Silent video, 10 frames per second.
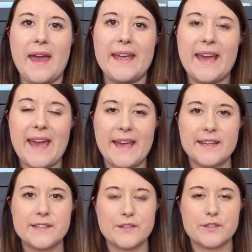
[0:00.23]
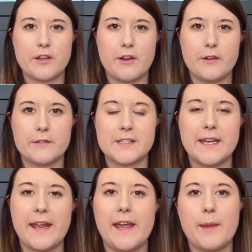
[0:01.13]
Hi guys, so
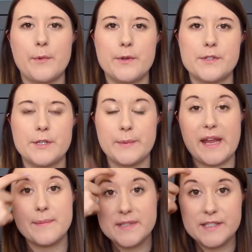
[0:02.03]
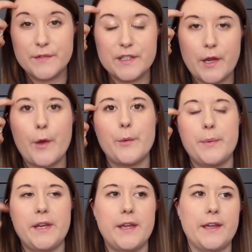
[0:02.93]
today I'm going to do an empties video
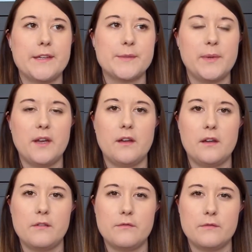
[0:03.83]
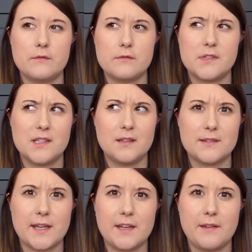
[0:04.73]
because we are still
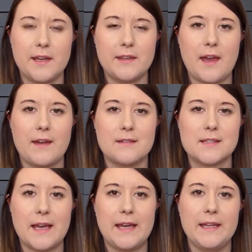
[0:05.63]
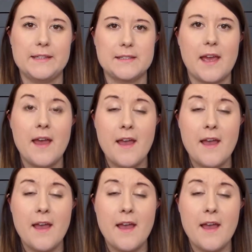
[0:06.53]
decorating the house and